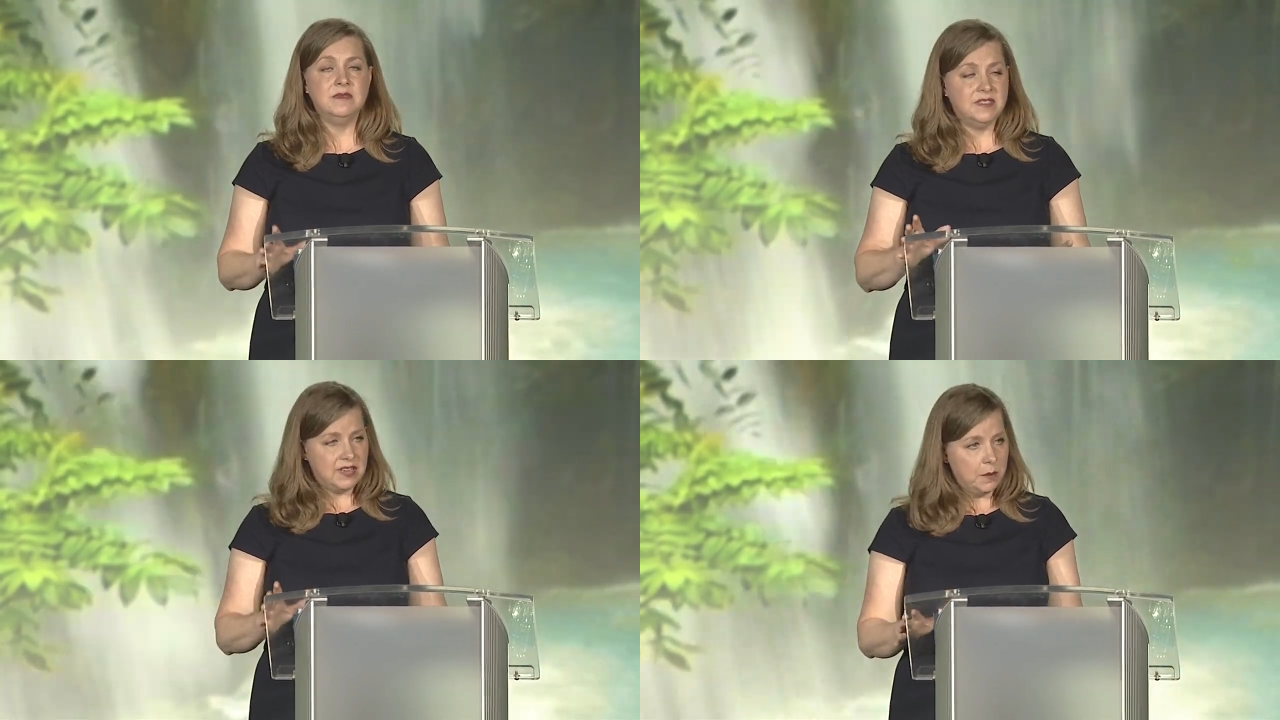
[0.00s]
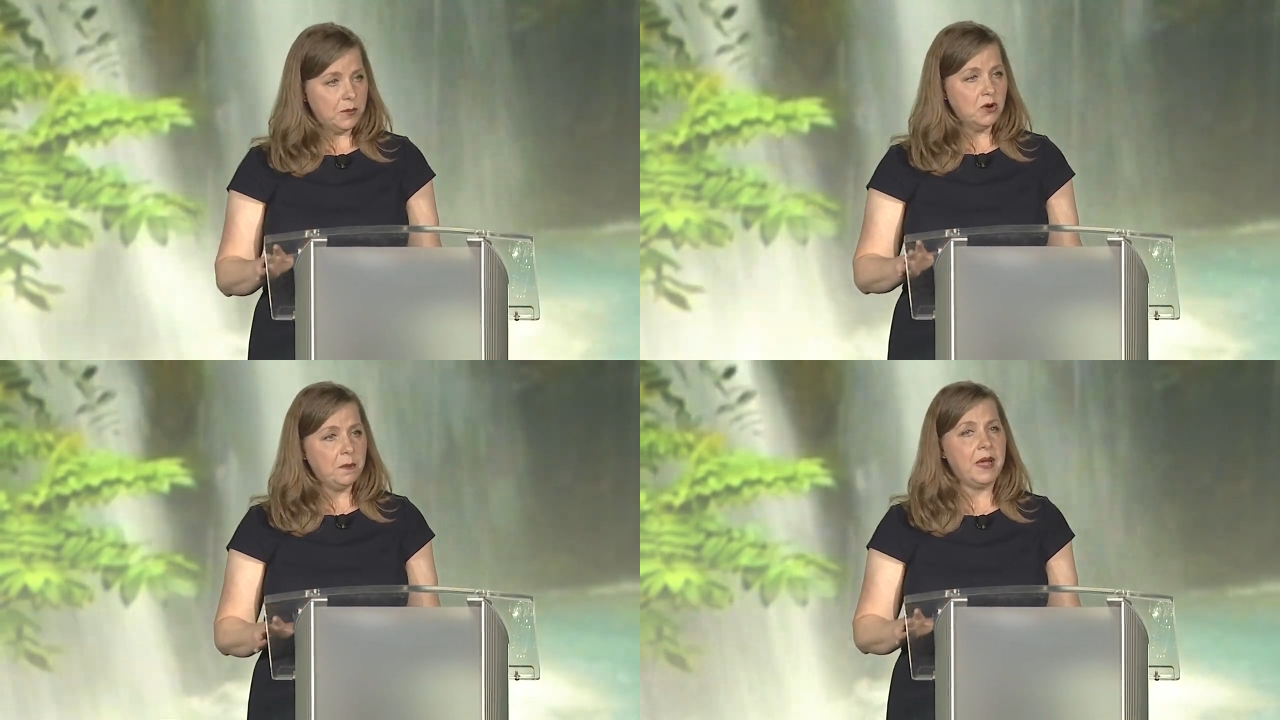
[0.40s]

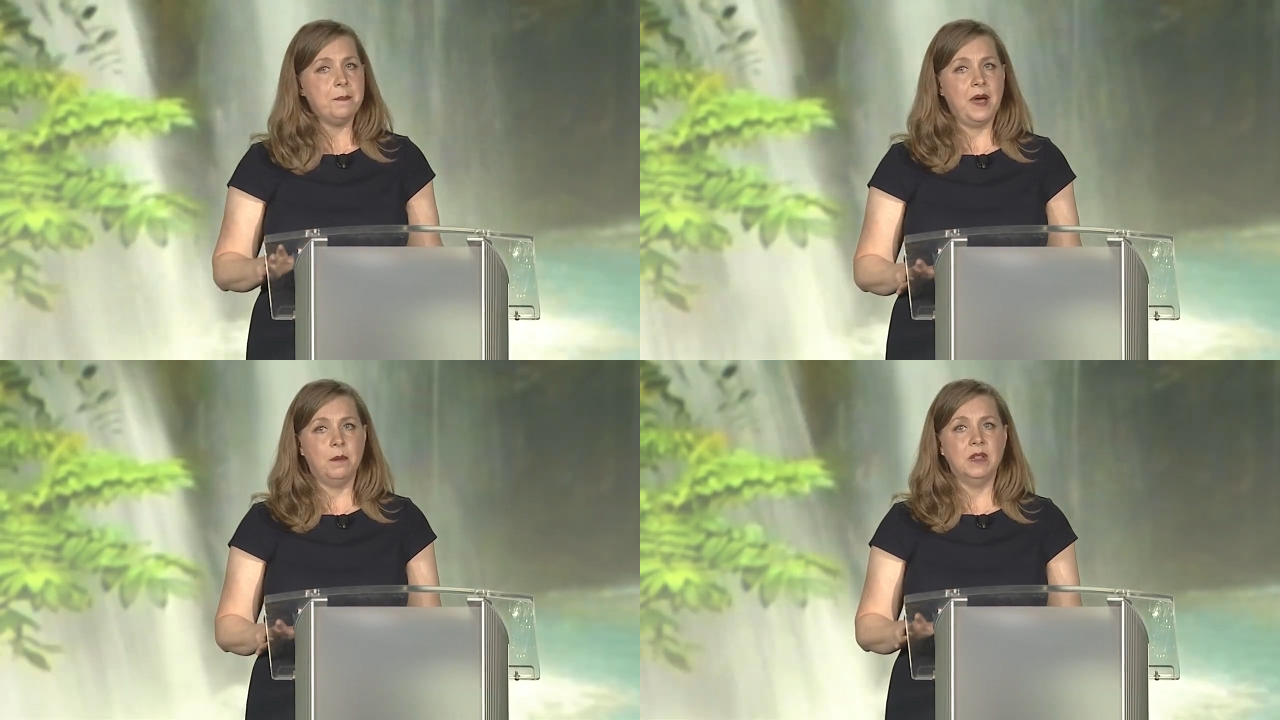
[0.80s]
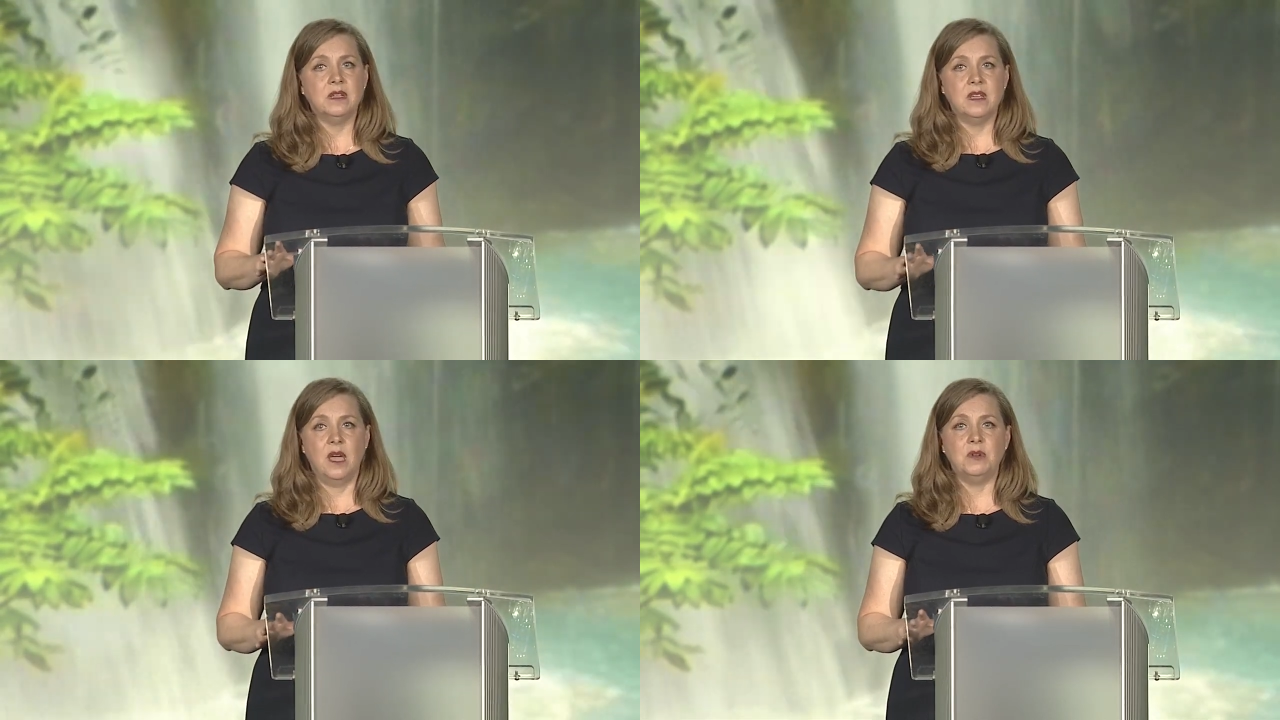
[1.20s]
tempered by public
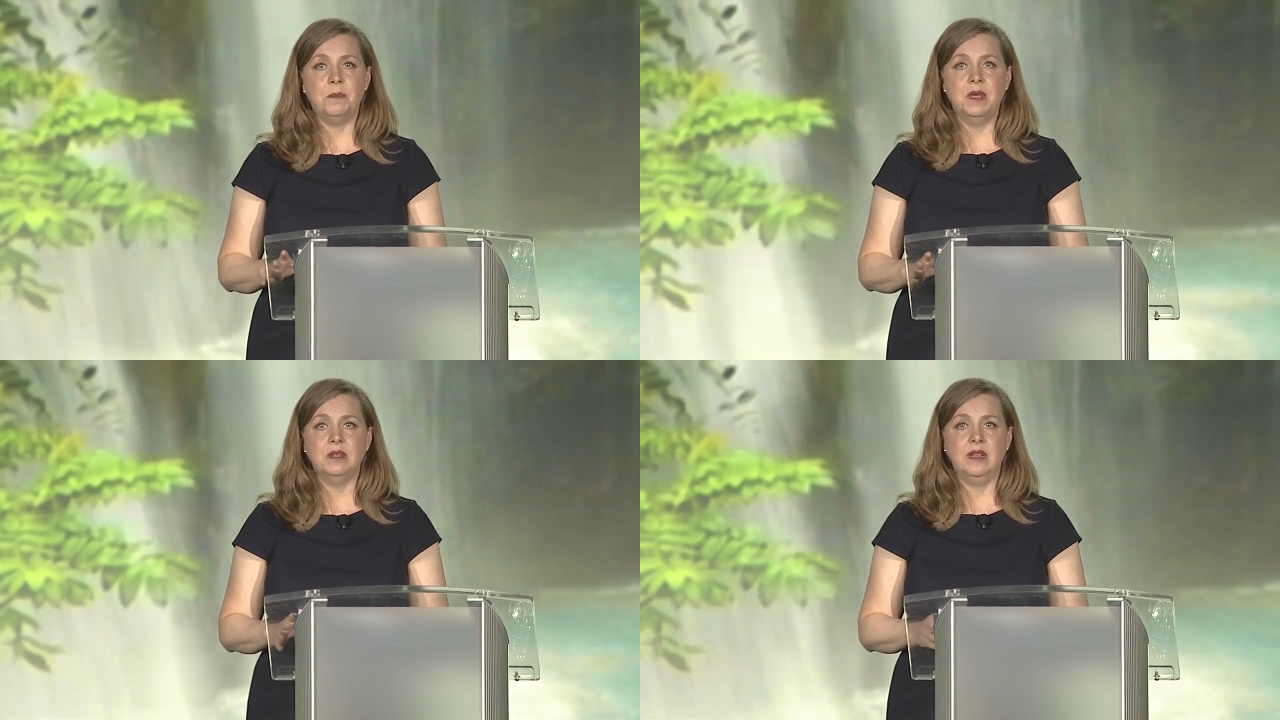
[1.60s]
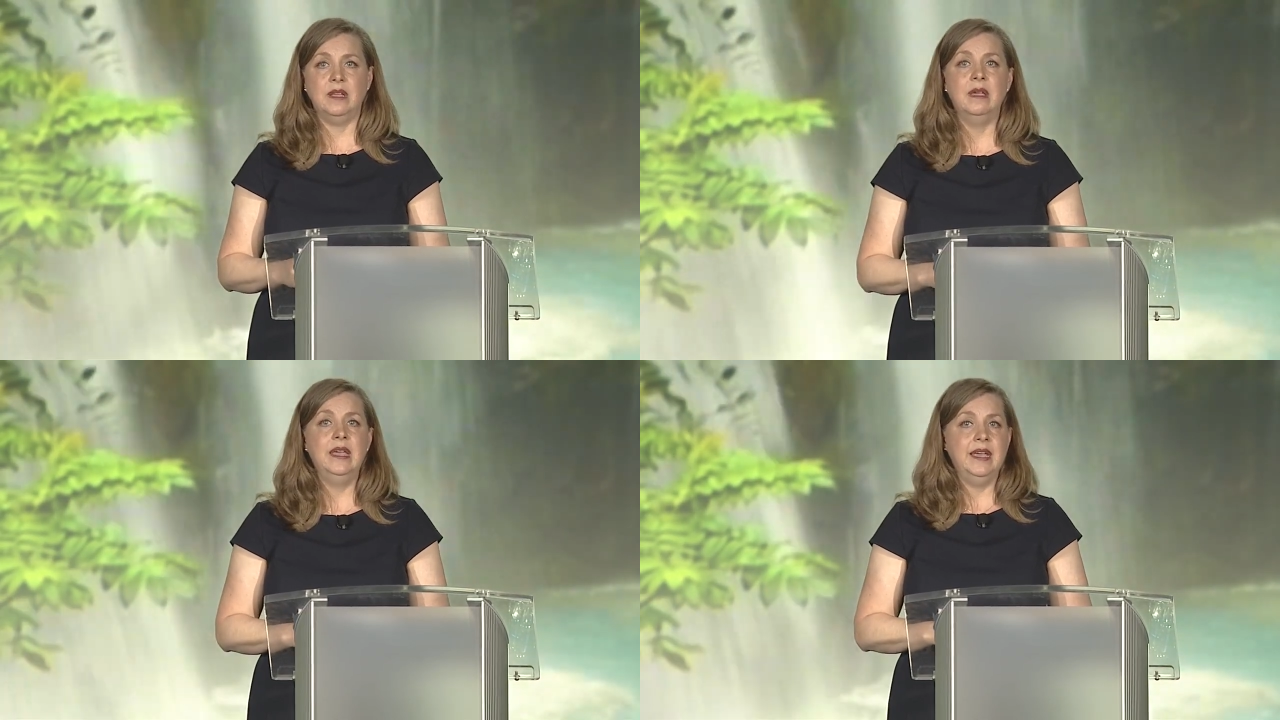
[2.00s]
accountability